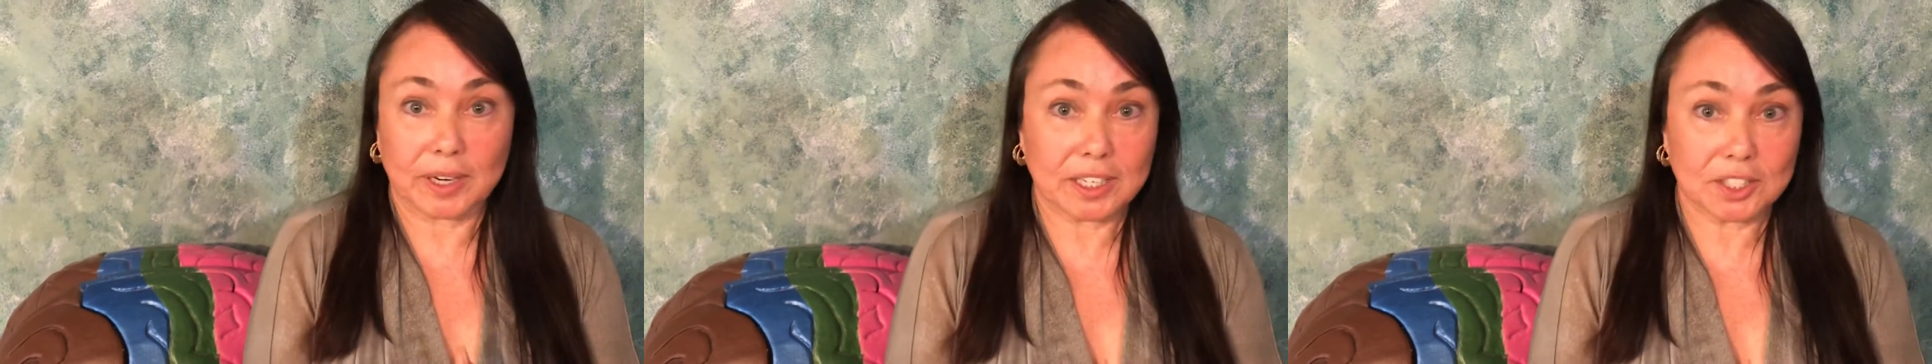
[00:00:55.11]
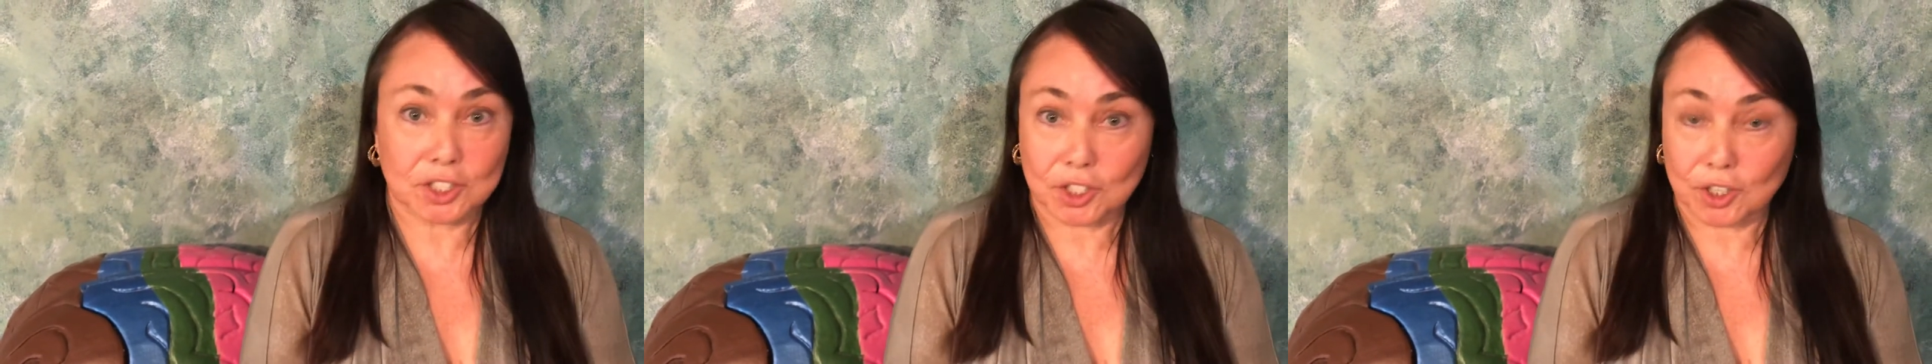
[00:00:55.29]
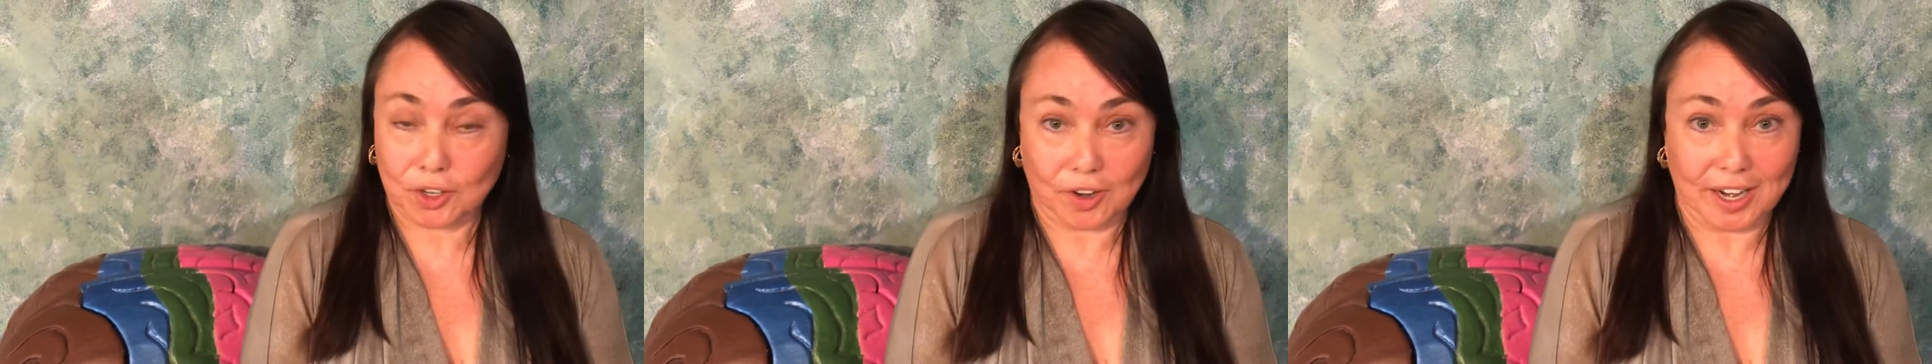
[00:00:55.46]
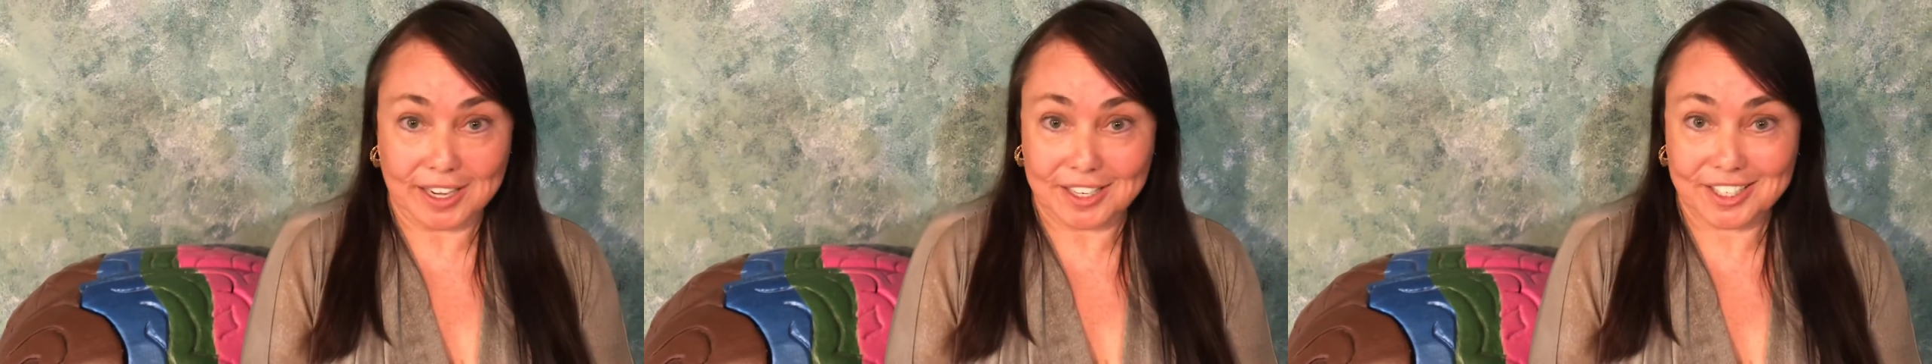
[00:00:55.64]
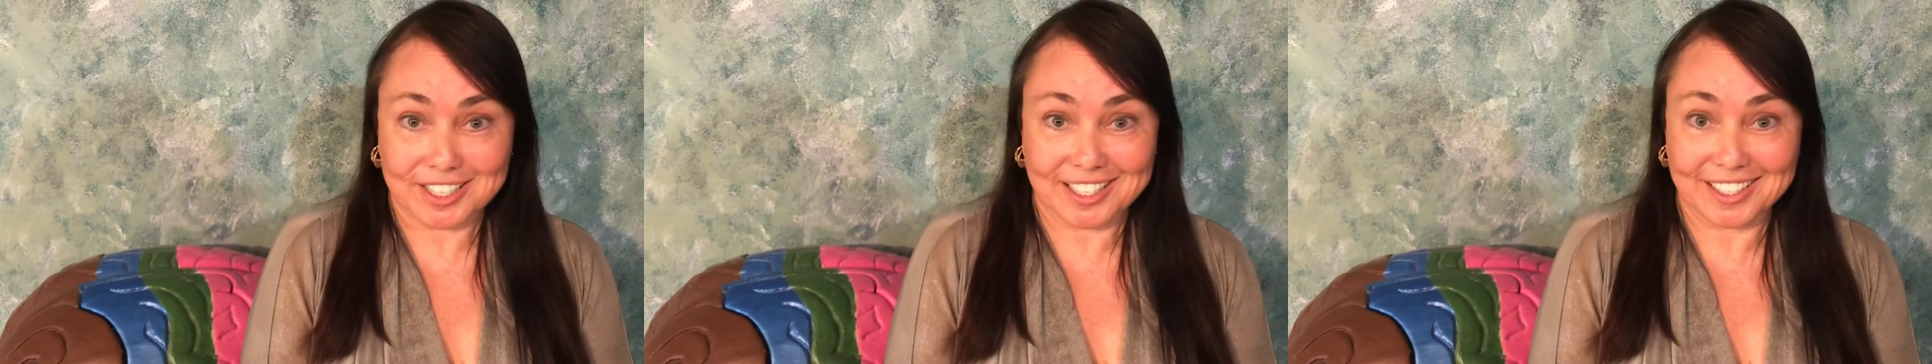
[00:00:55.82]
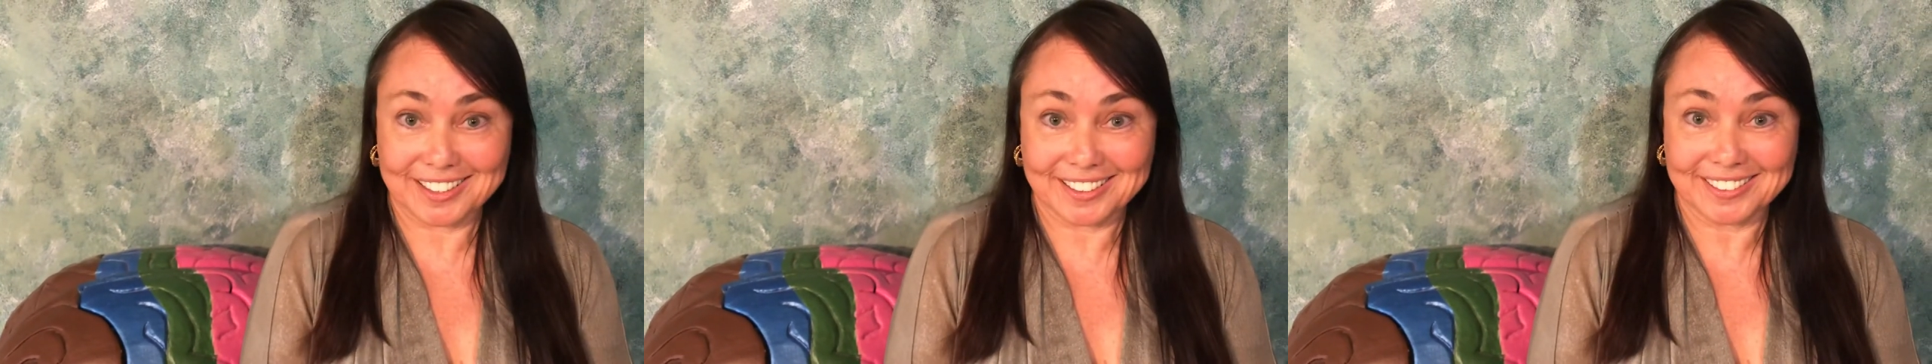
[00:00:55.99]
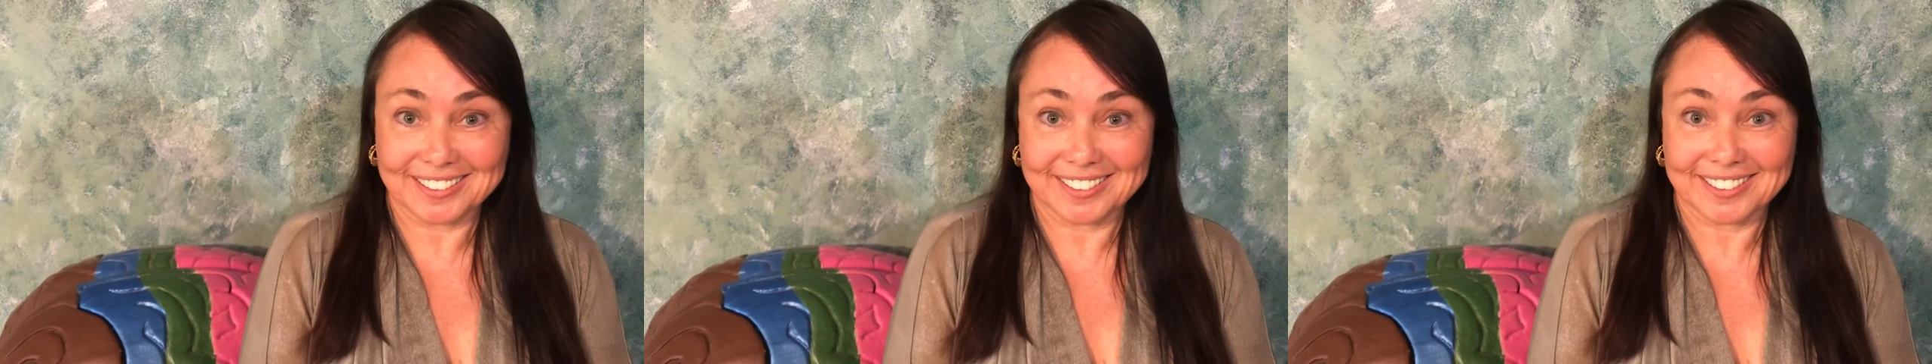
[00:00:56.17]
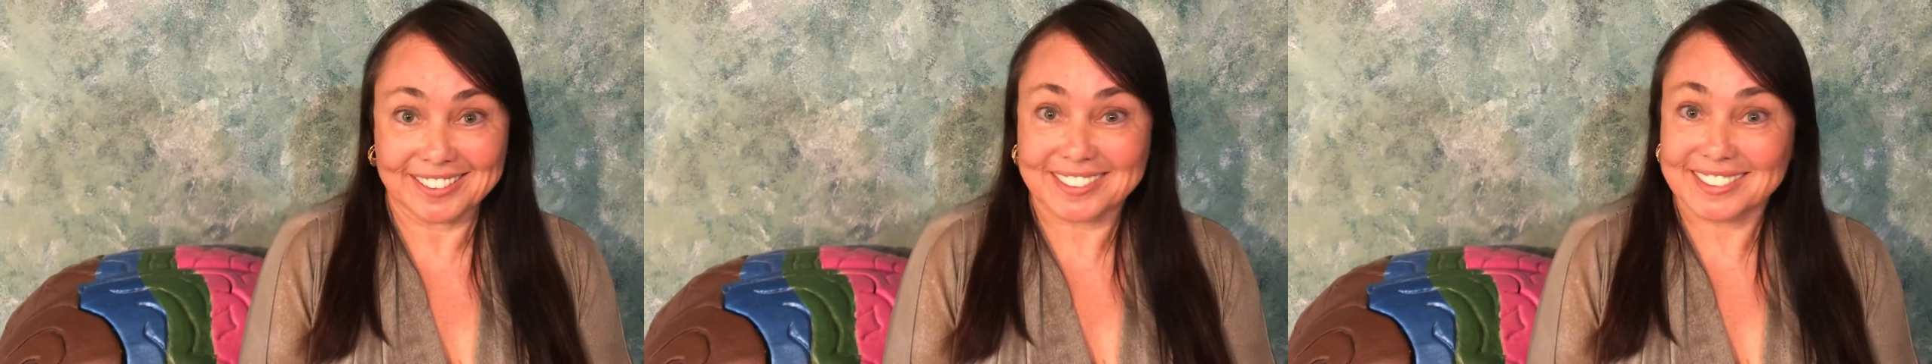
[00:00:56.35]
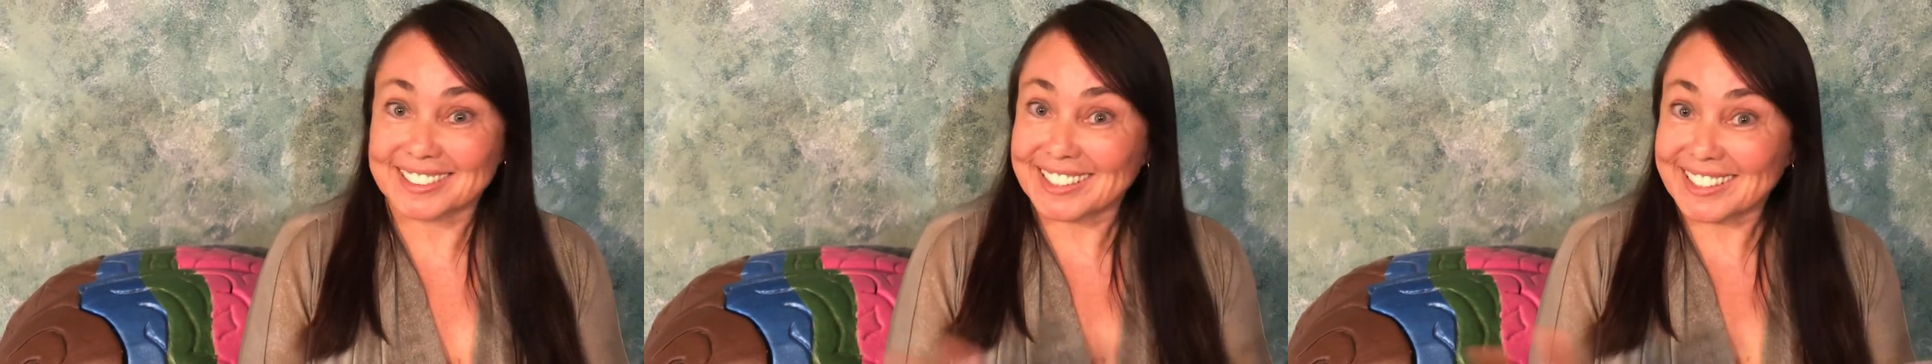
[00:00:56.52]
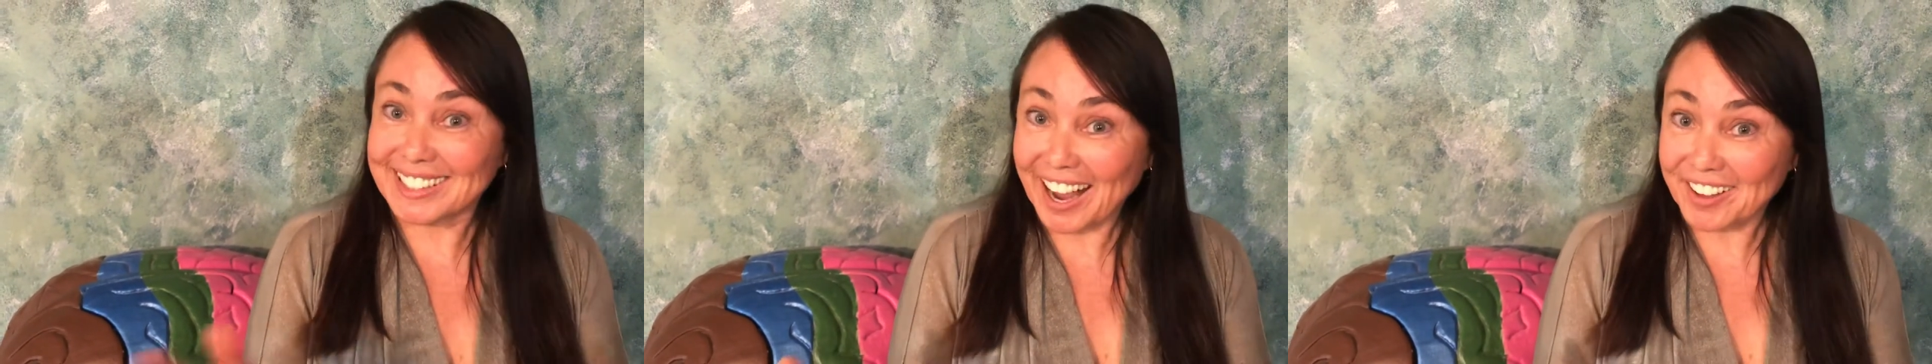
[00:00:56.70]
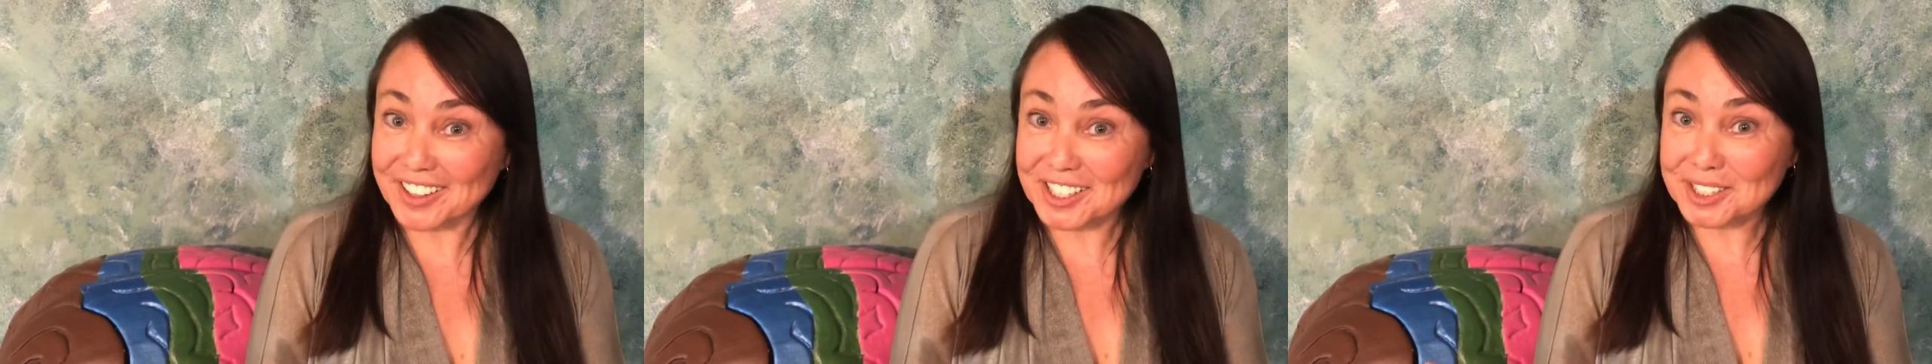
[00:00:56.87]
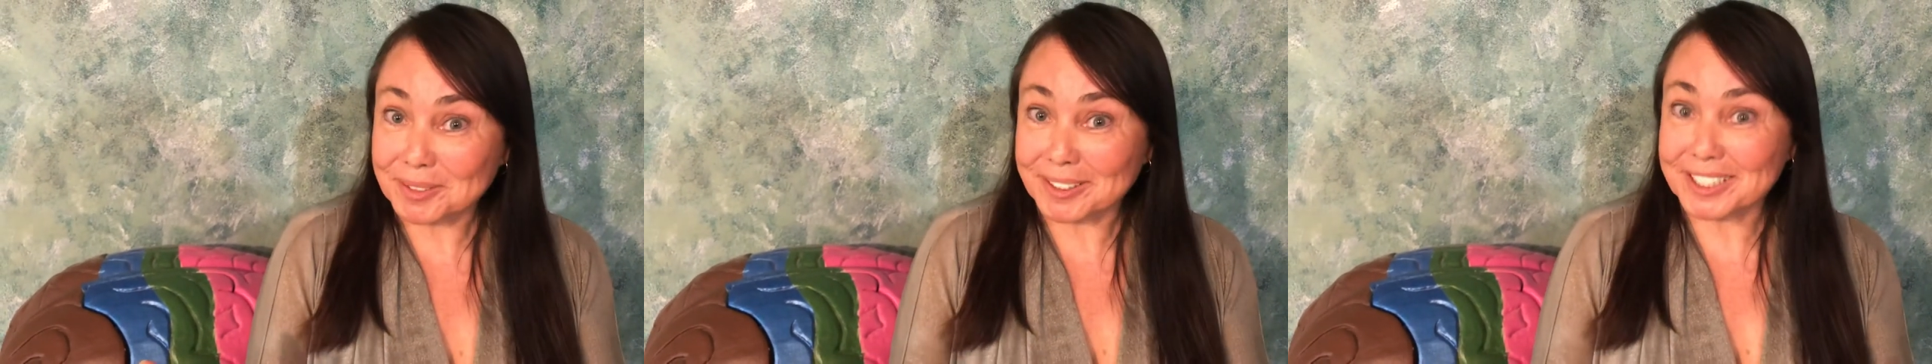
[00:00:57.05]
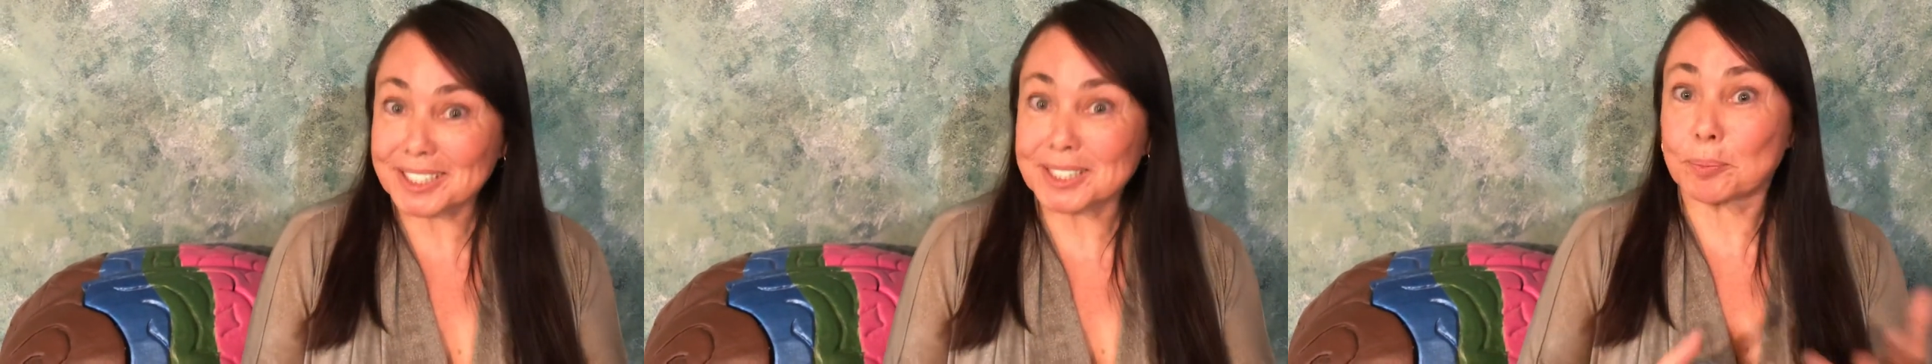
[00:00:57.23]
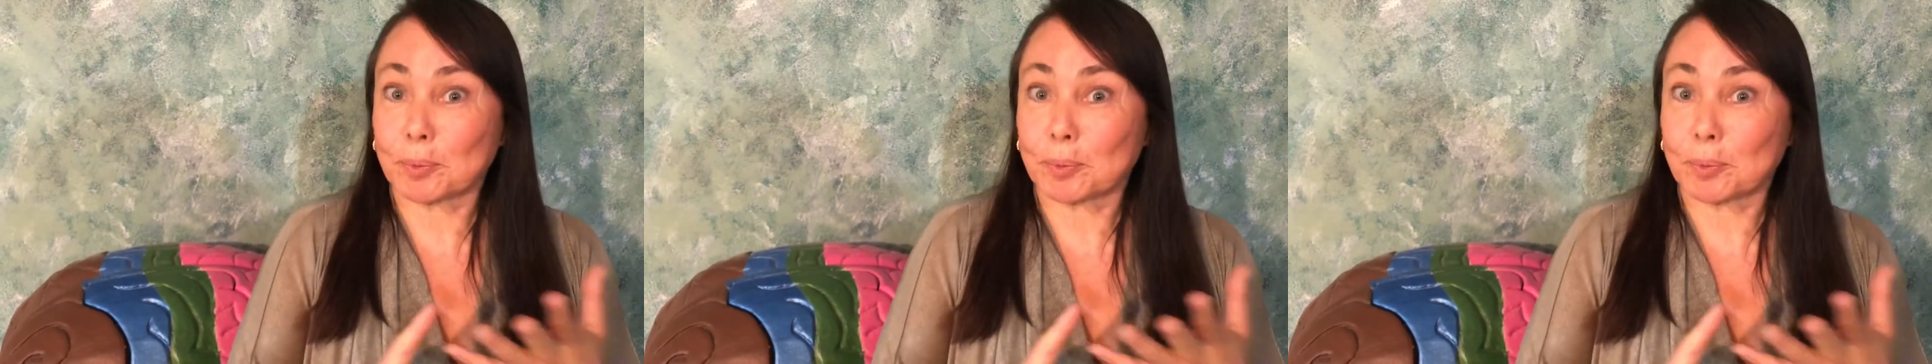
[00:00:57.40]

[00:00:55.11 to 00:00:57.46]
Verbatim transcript: integration, see how this works?